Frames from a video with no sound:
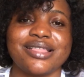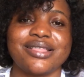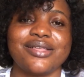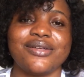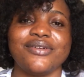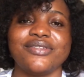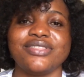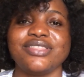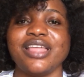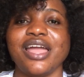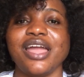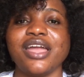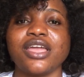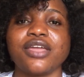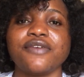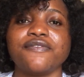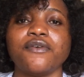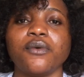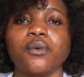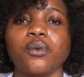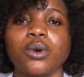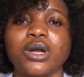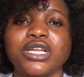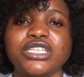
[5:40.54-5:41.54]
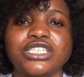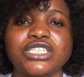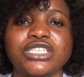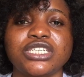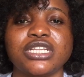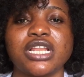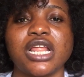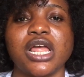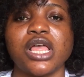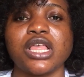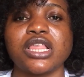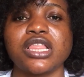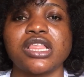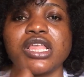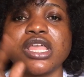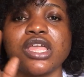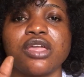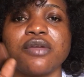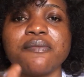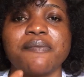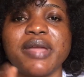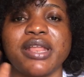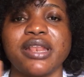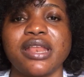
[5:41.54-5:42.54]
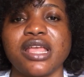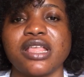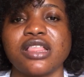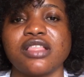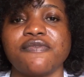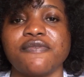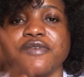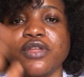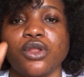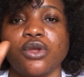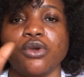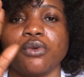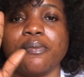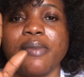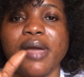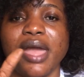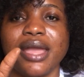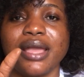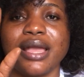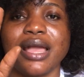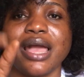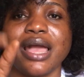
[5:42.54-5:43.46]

So thank you for watching. I'll see you in my next video. Bye